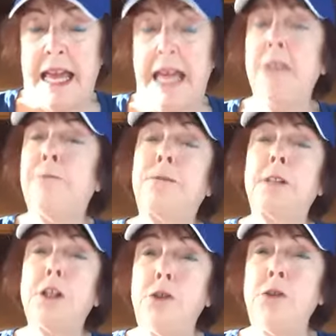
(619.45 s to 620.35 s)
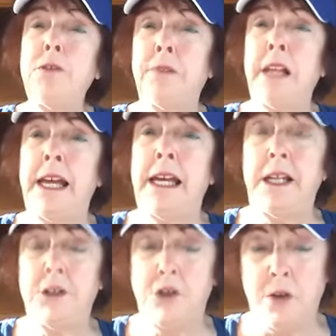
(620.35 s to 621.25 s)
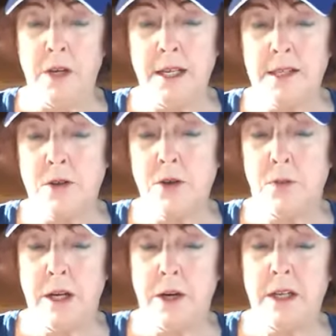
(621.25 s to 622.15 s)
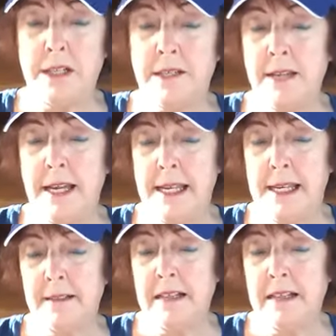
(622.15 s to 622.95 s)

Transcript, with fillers: He flew the flag during his career at sea